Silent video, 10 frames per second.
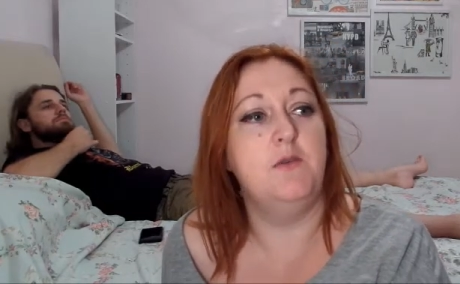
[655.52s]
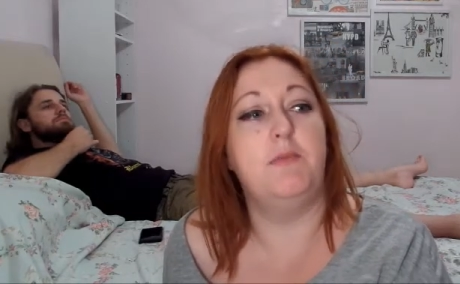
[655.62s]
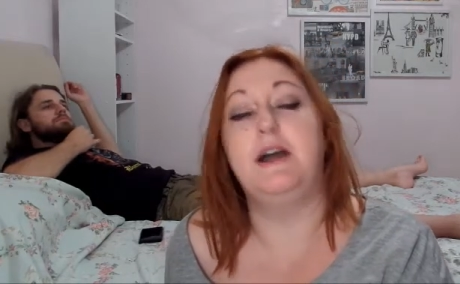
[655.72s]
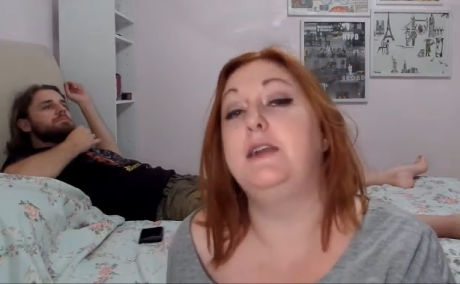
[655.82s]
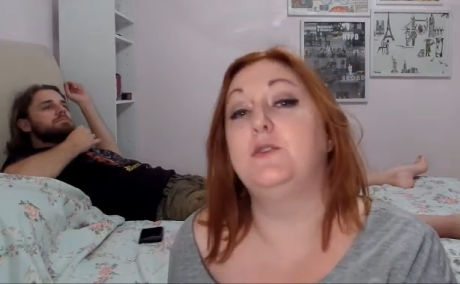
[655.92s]

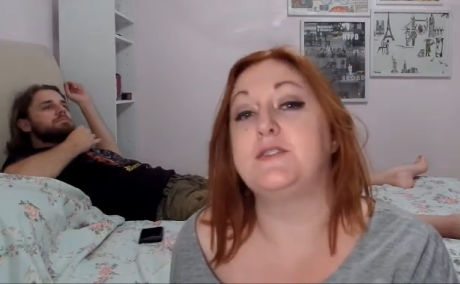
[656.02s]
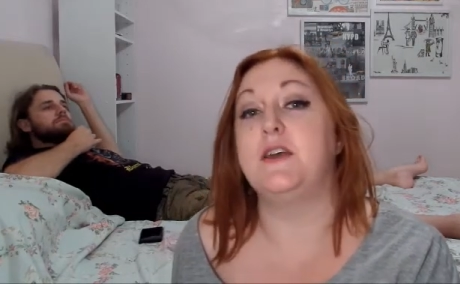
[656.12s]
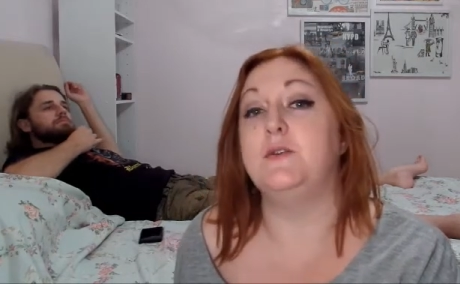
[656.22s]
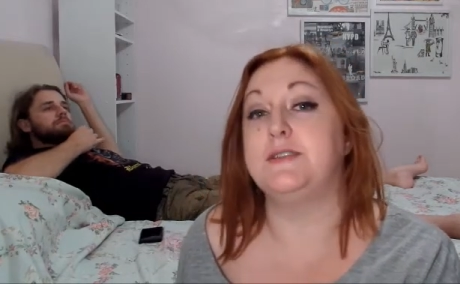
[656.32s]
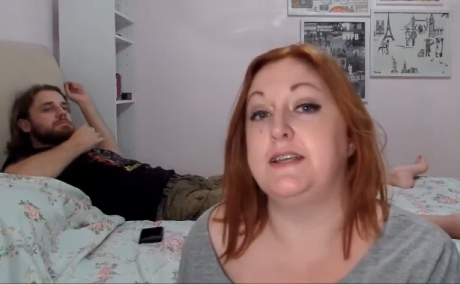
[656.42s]
Speaker 1: But I
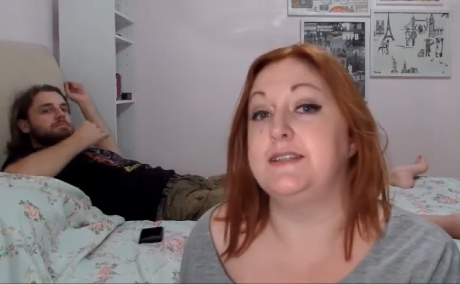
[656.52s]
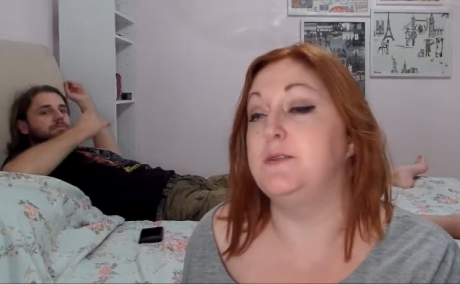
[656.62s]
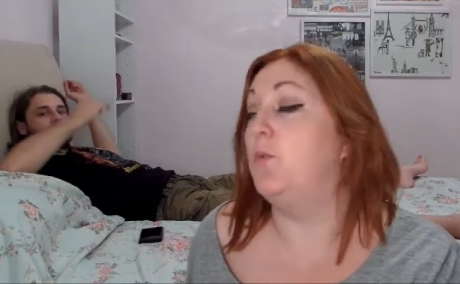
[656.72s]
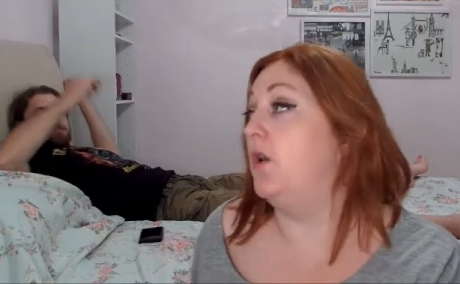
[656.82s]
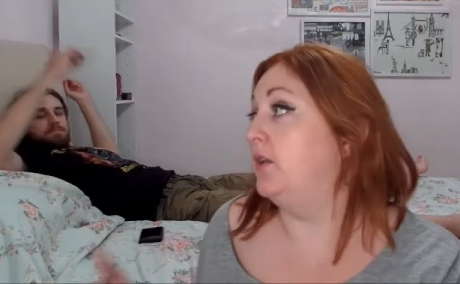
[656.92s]
also sent
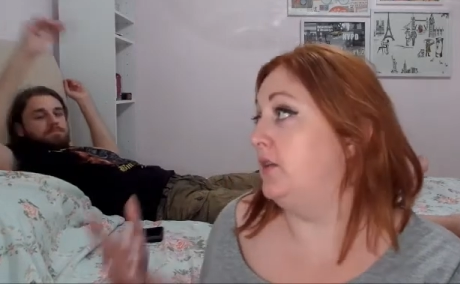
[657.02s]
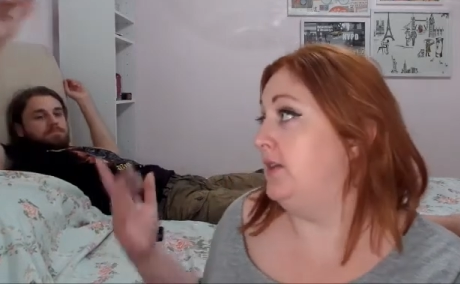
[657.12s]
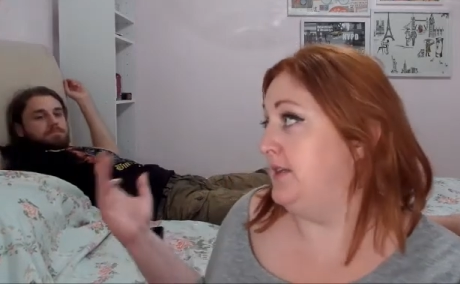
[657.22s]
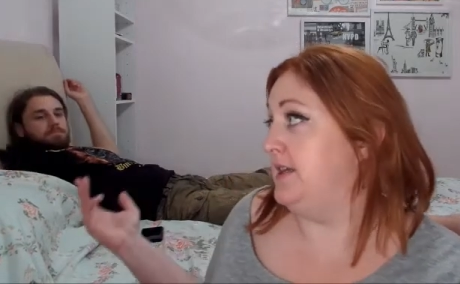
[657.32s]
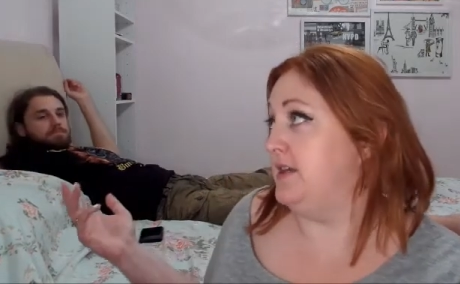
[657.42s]
him one,
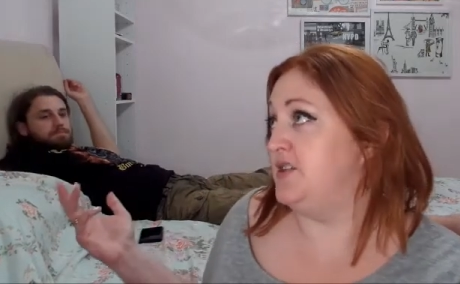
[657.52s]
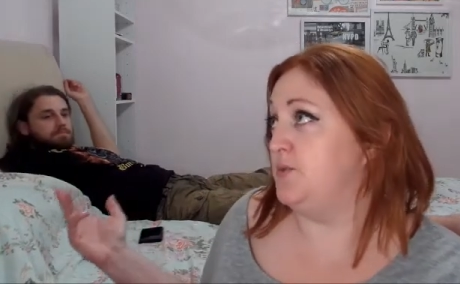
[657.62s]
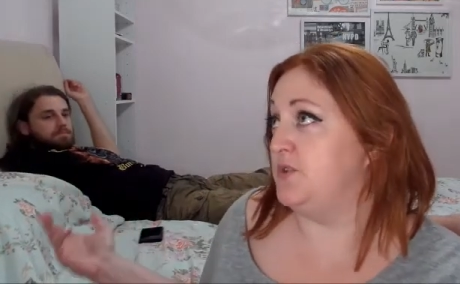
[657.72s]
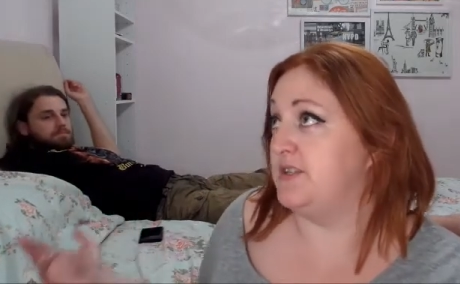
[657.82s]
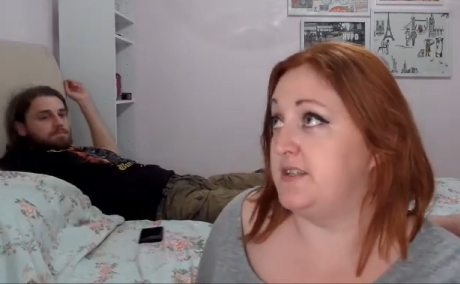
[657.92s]
as you
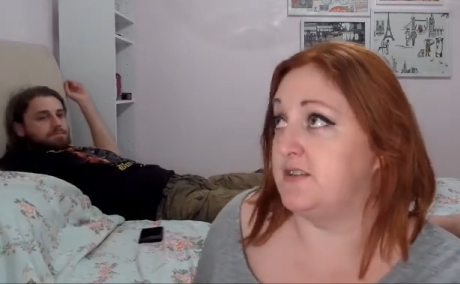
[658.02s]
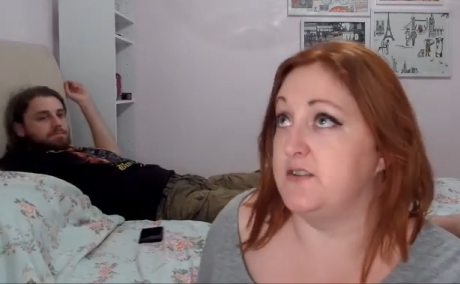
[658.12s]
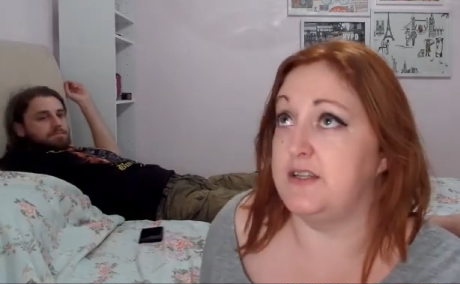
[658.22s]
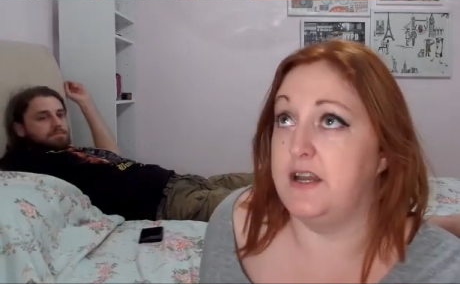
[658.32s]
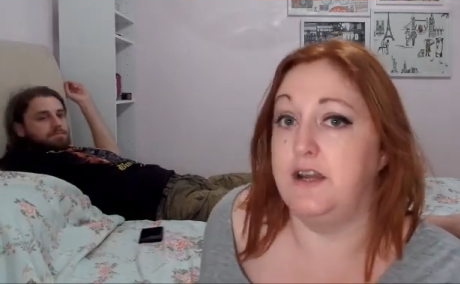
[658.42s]
were just
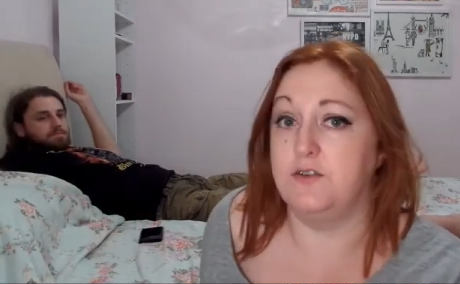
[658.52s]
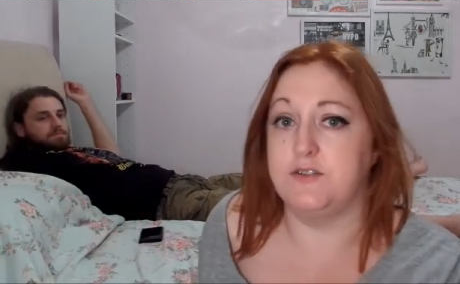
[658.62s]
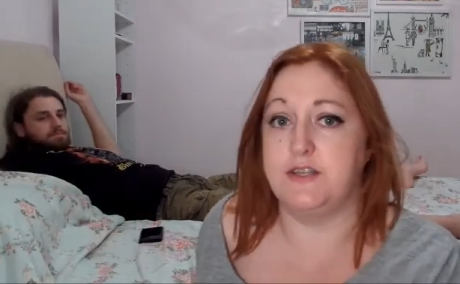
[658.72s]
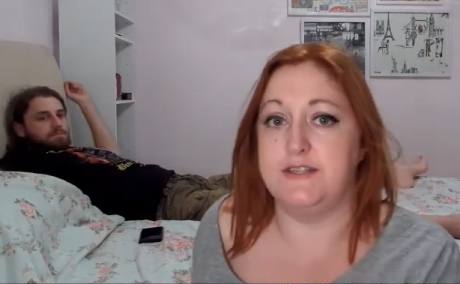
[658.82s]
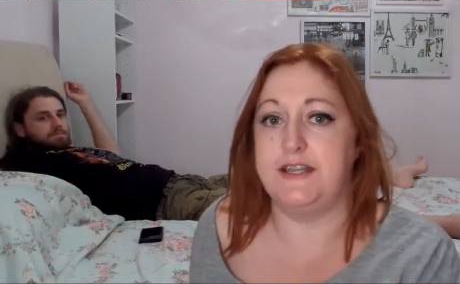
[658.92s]
discussing, I
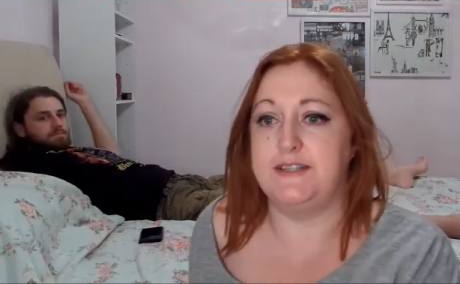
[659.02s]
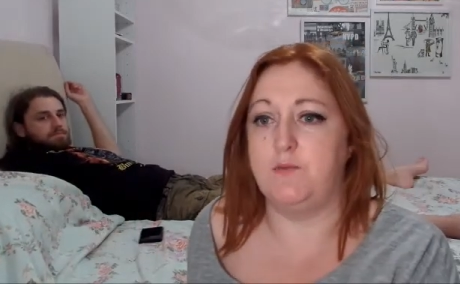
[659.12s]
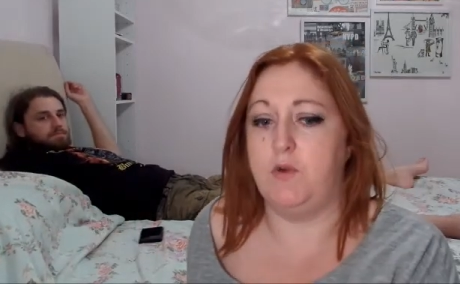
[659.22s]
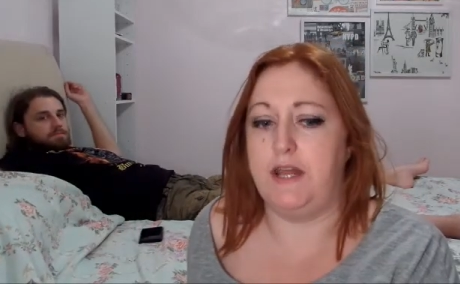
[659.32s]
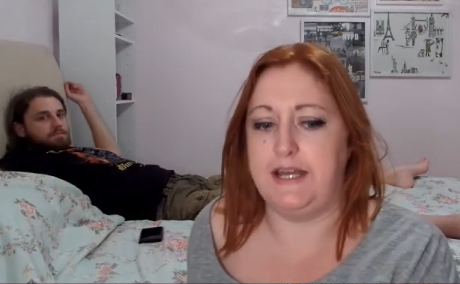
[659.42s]
also sent
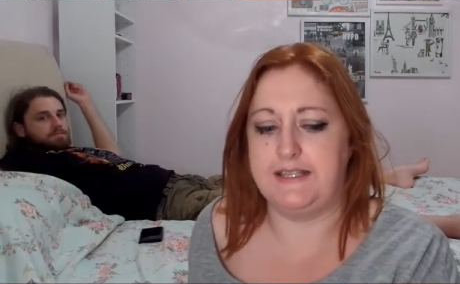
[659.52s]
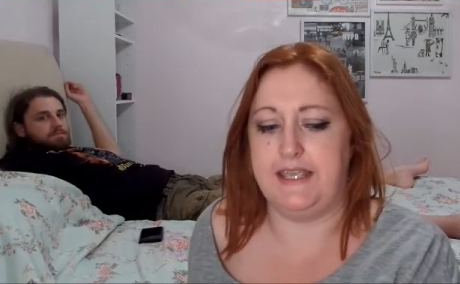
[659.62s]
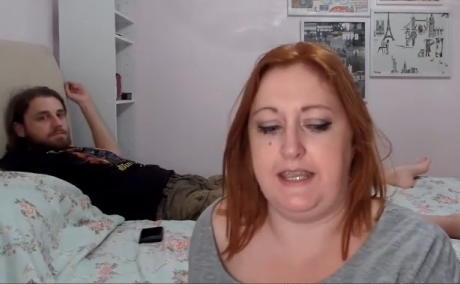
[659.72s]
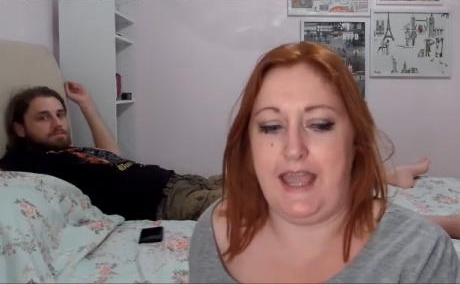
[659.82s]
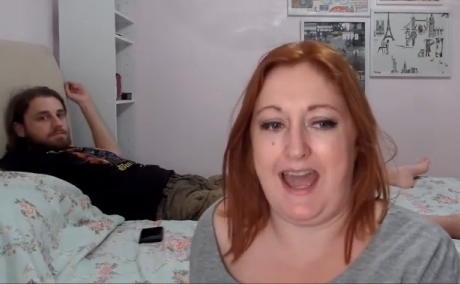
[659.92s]
him one
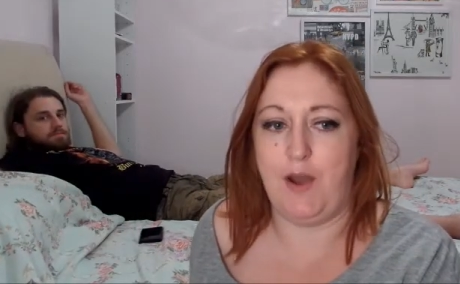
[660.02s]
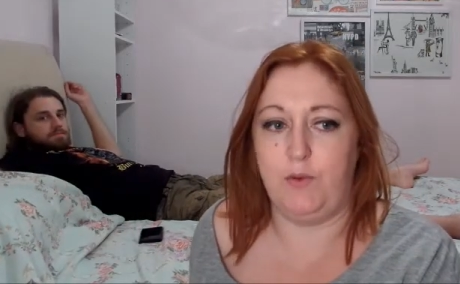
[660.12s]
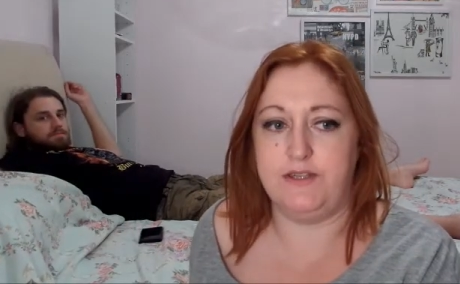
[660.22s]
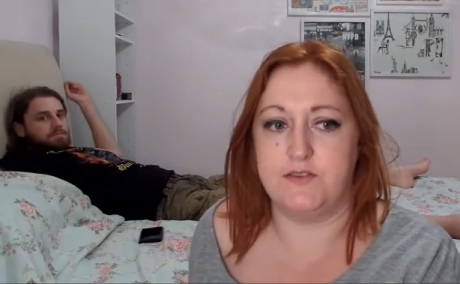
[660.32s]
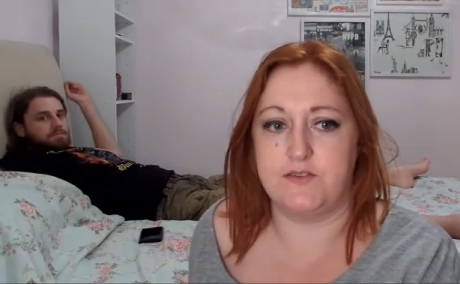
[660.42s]
asking how
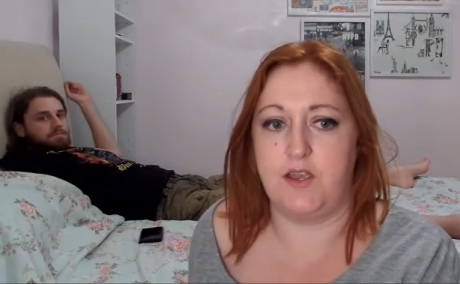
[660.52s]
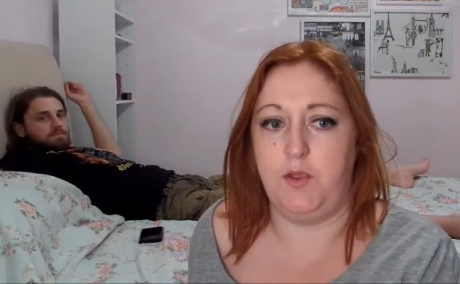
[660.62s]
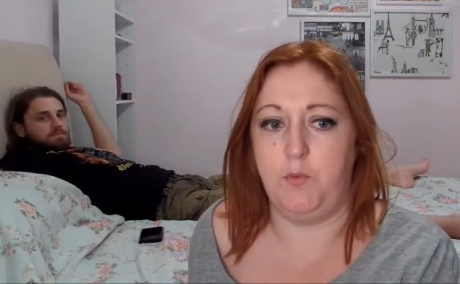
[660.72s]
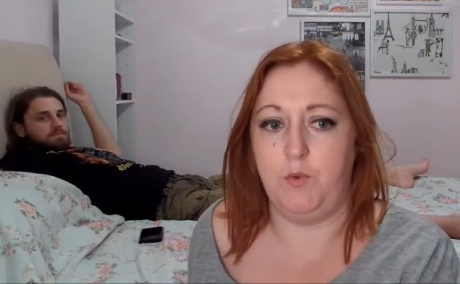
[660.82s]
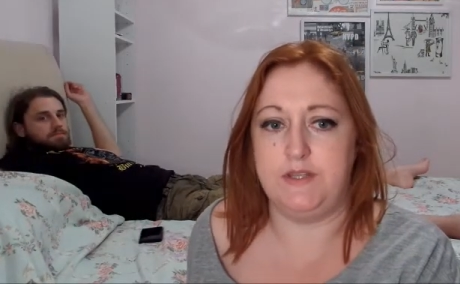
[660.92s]
he does
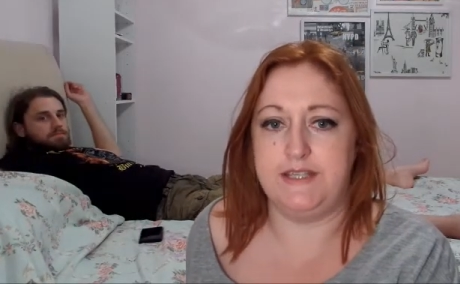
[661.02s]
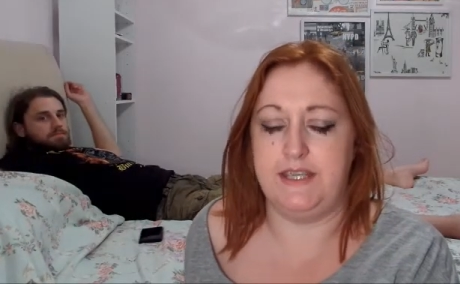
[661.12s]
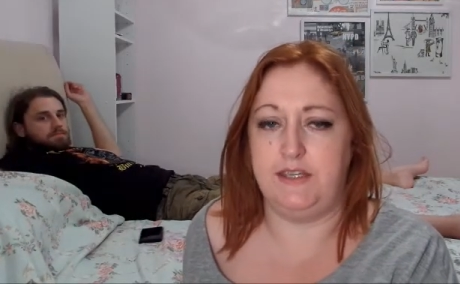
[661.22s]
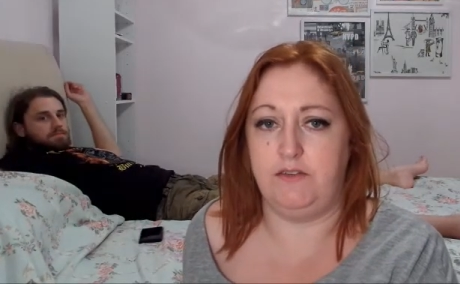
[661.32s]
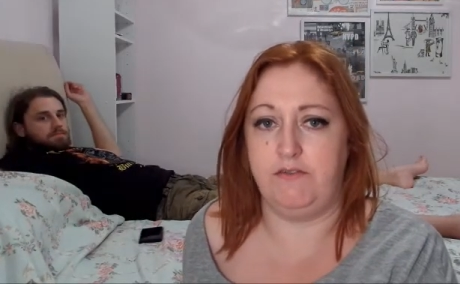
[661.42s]
cope with seeing